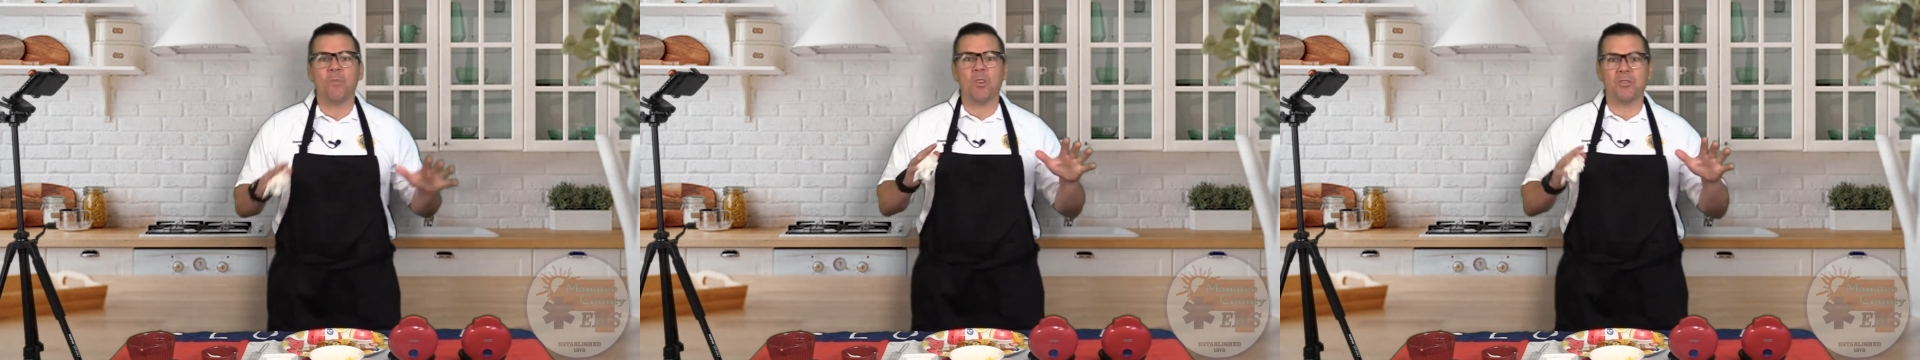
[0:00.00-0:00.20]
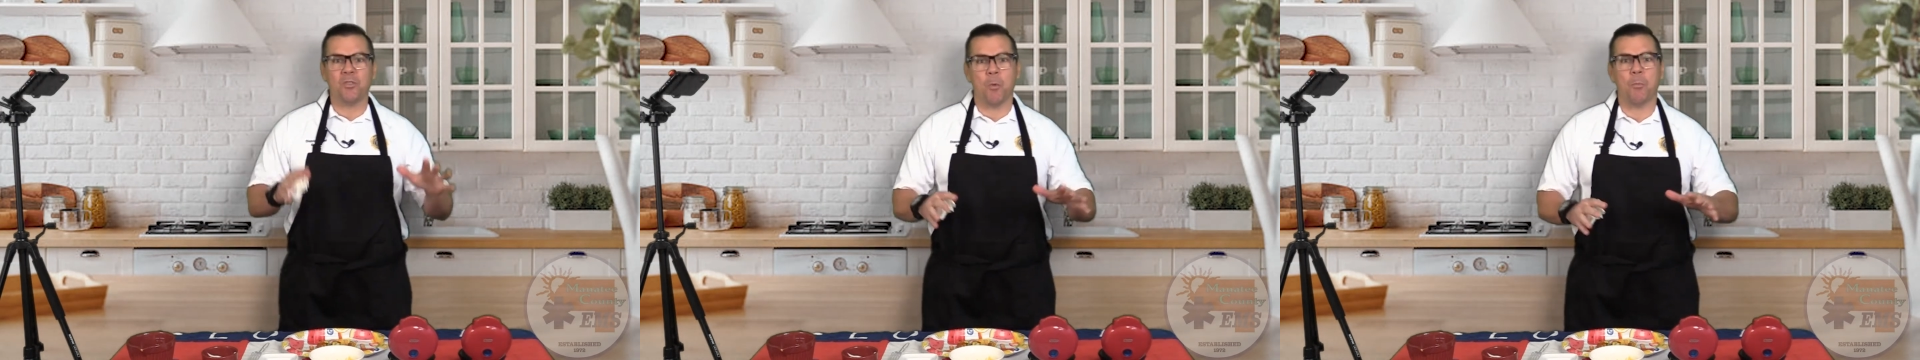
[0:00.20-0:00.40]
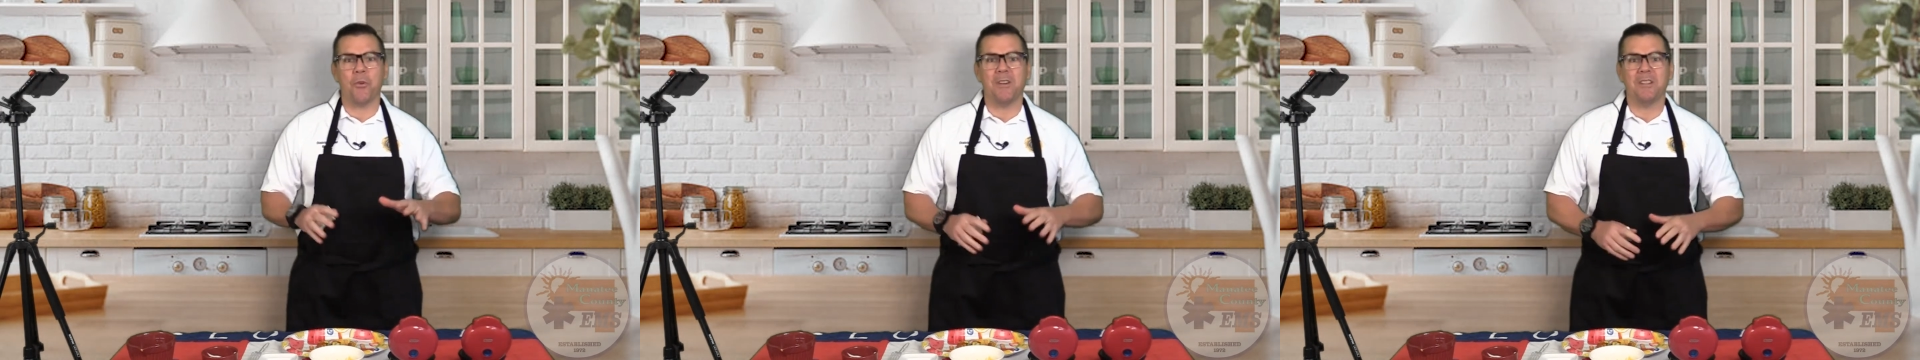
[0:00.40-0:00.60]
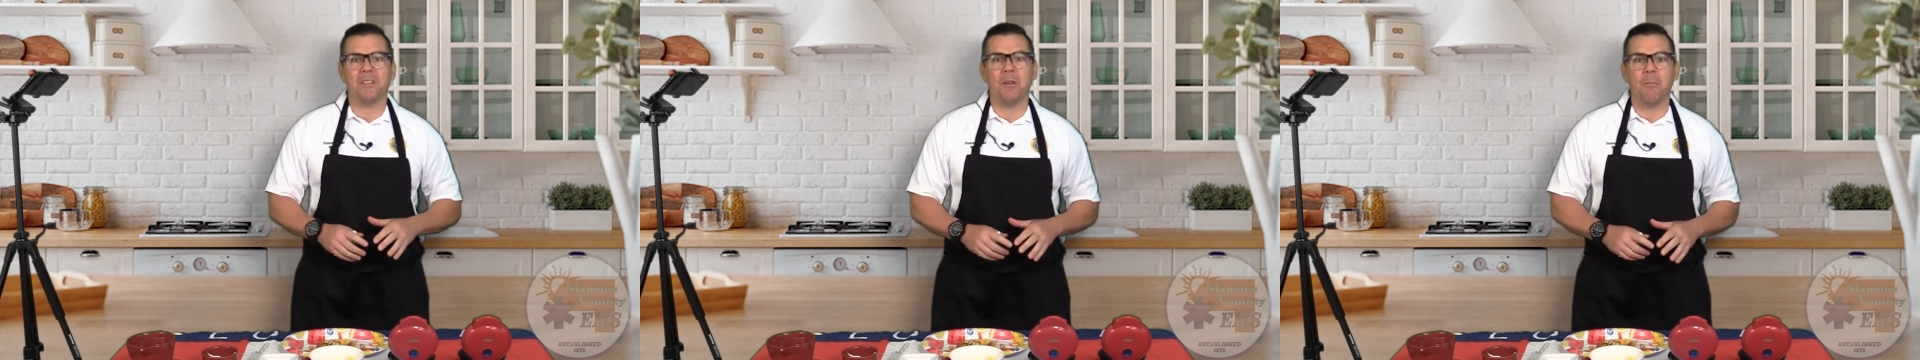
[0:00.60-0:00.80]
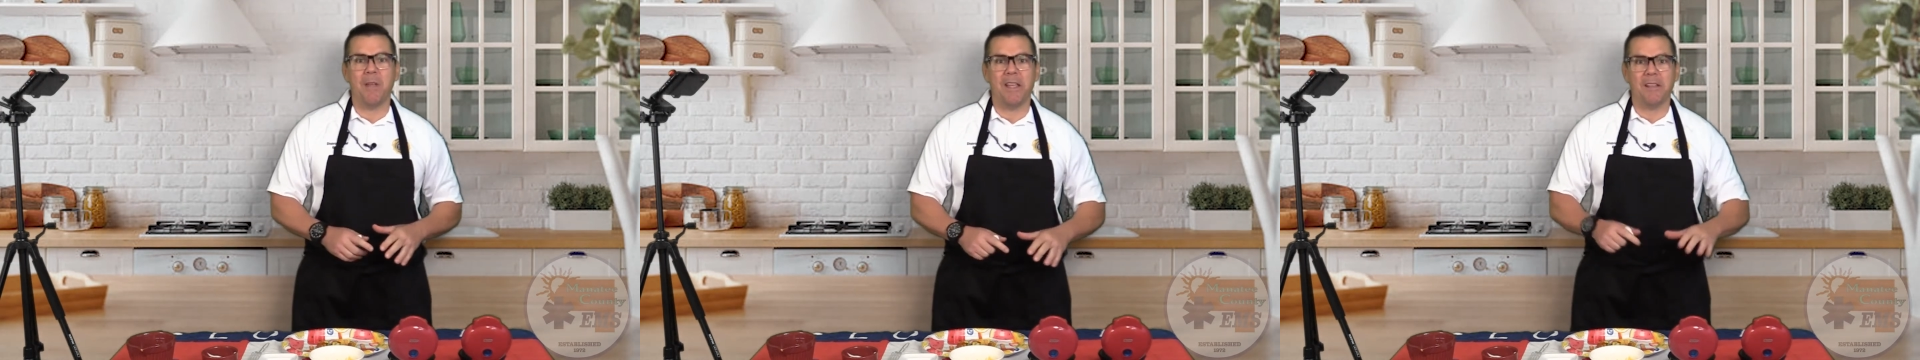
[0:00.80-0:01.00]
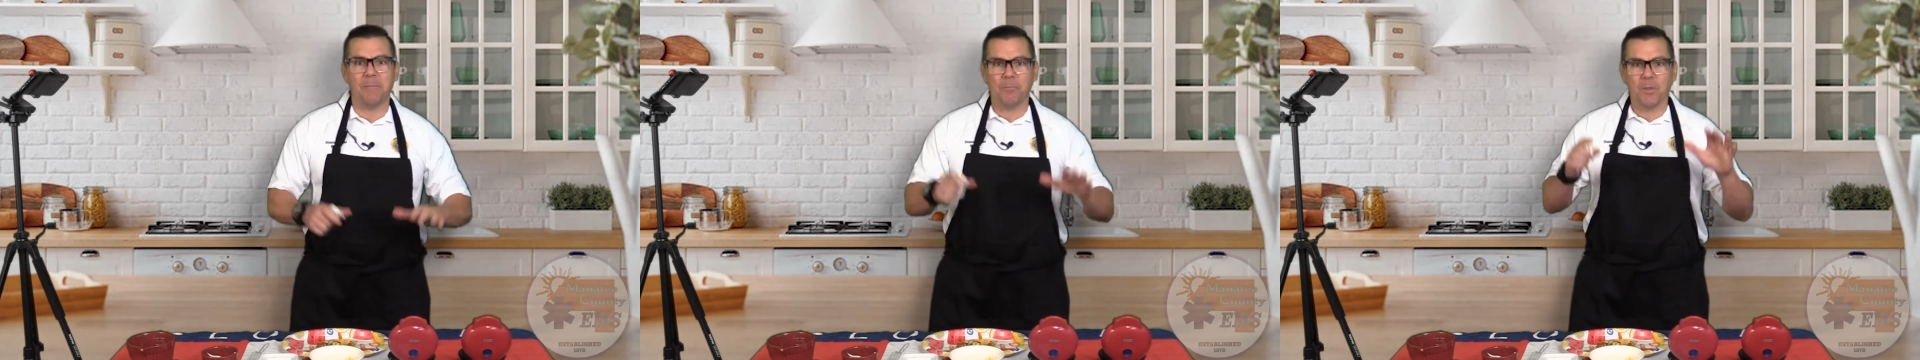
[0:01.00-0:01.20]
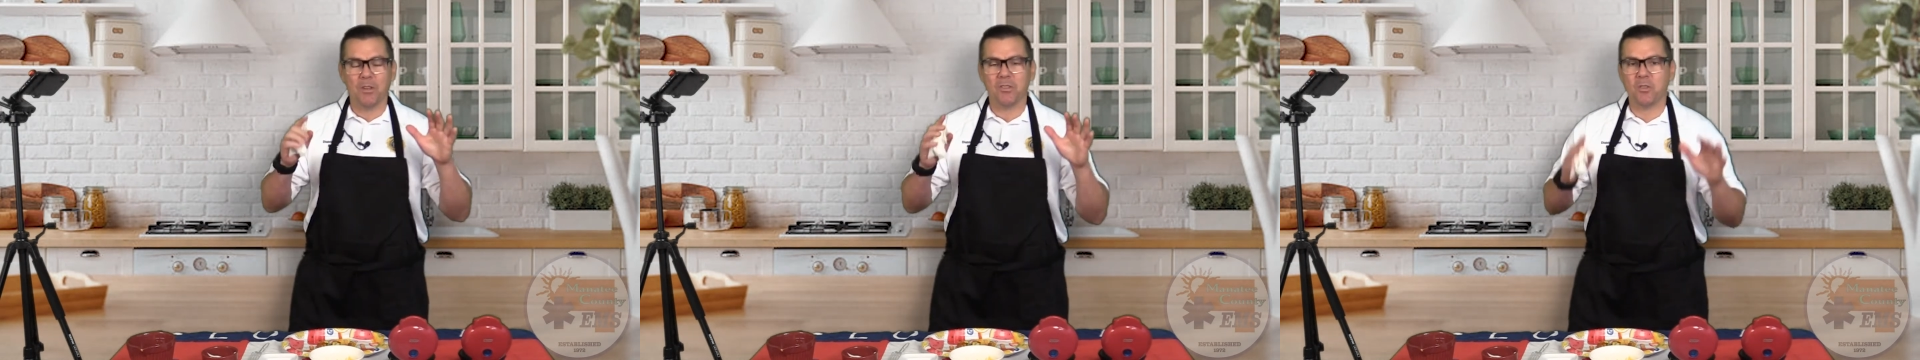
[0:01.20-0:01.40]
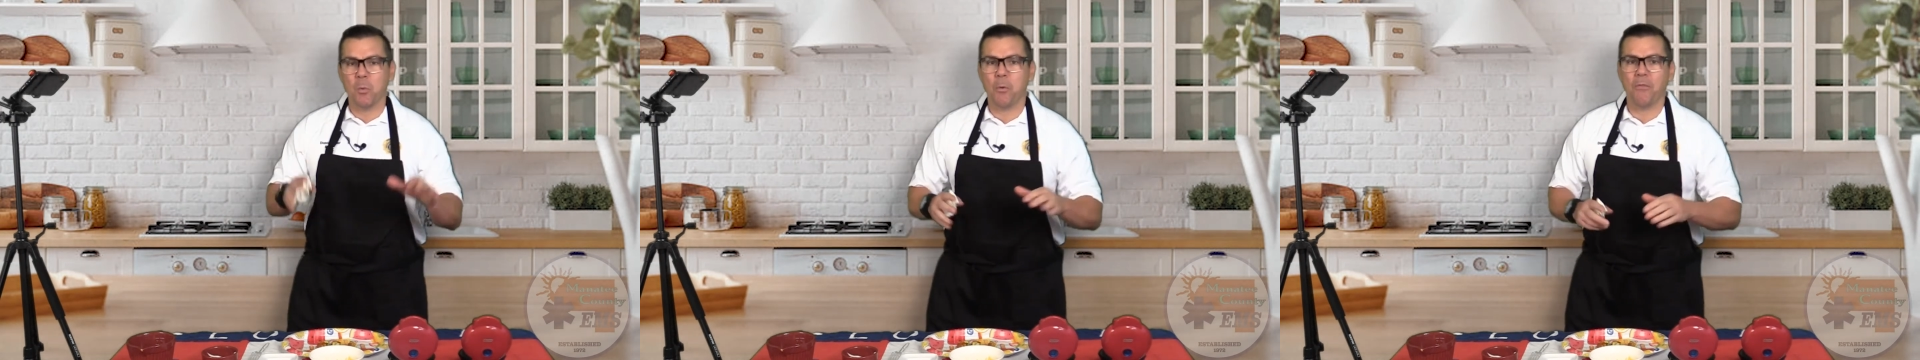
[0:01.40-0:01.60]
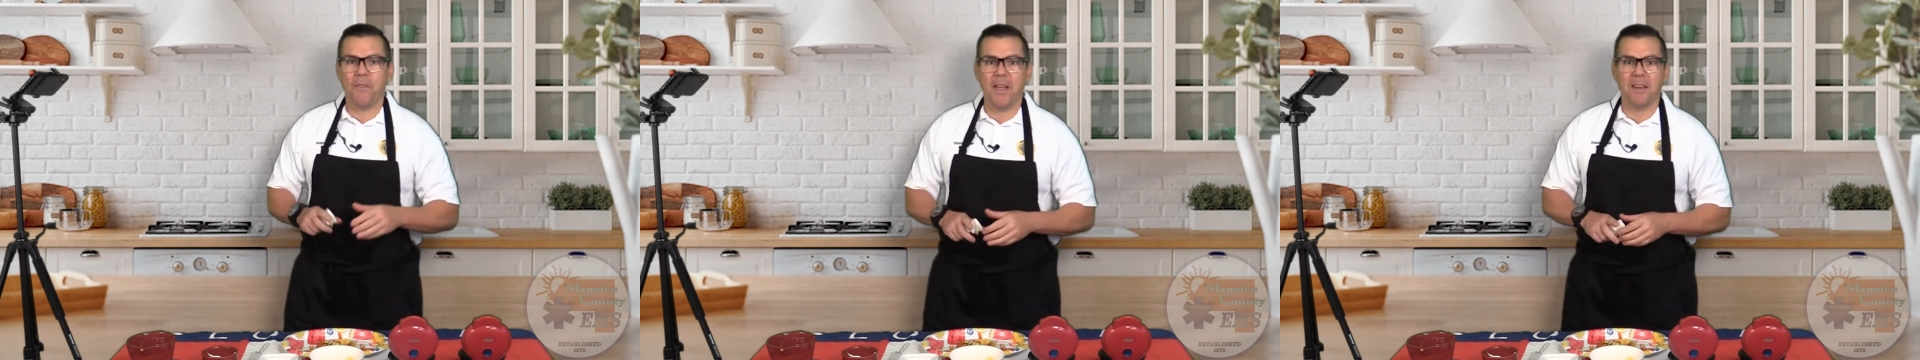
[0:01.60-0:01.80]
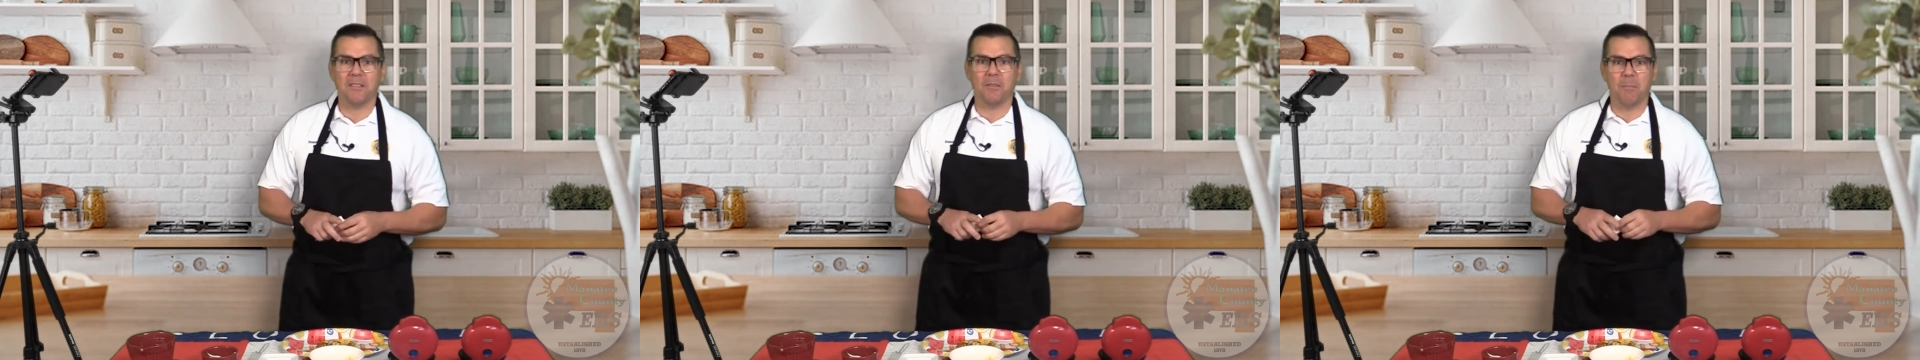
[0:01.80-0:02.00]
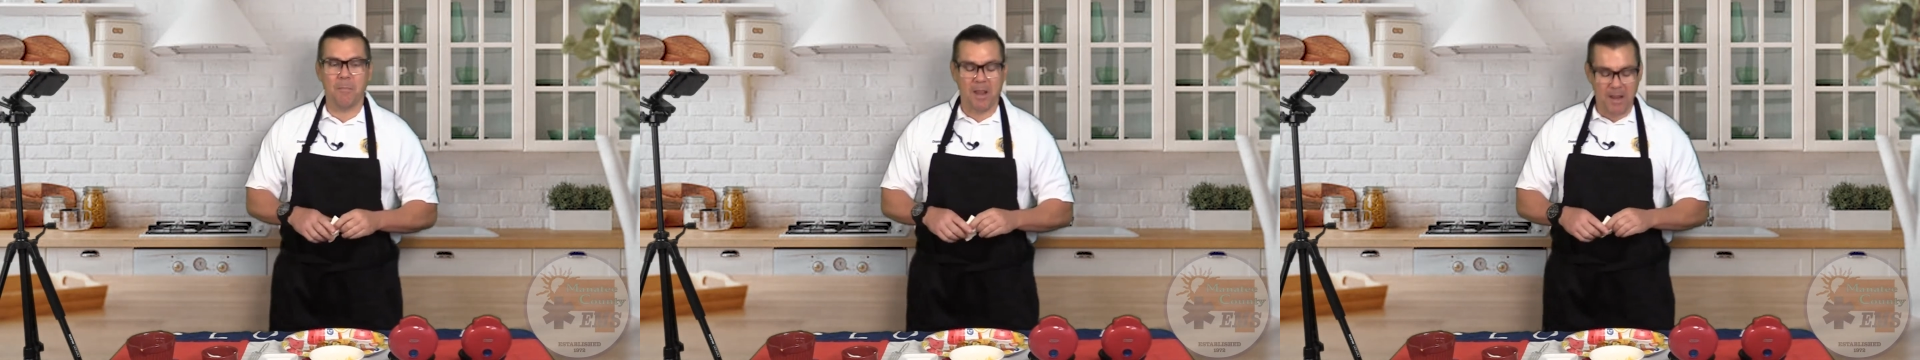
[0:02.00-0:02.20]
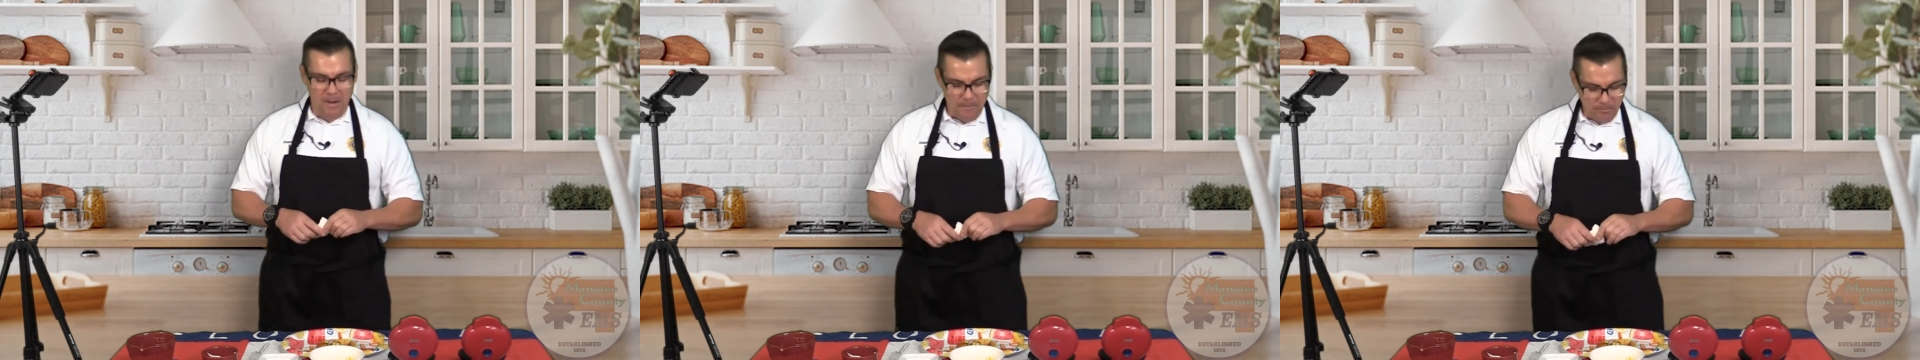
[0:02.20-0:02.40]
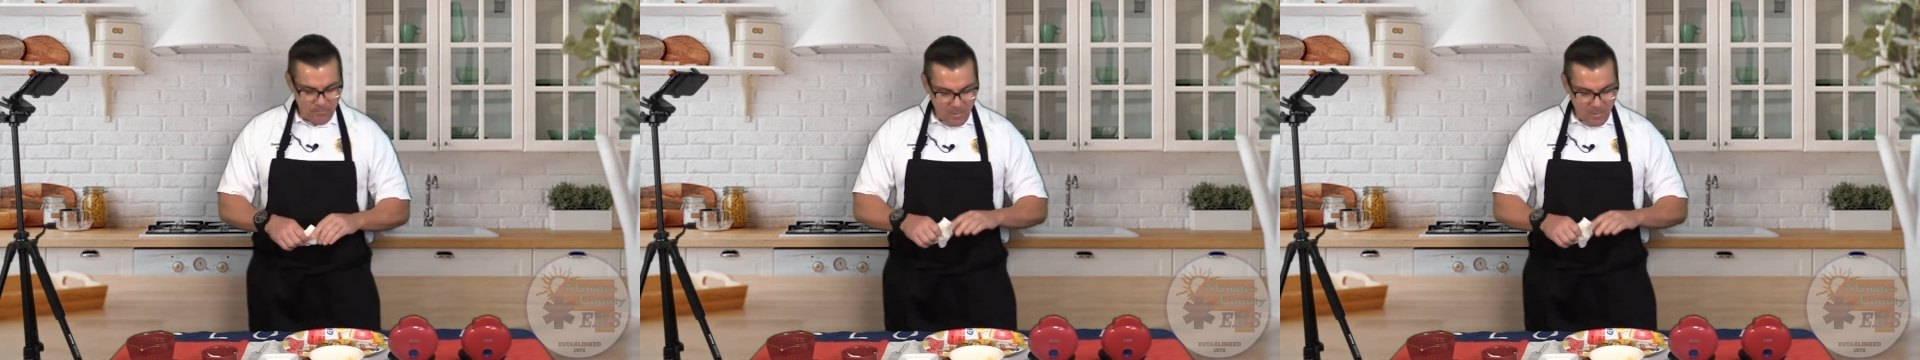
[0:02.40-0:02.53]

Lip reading: super easy to make, super fast to make.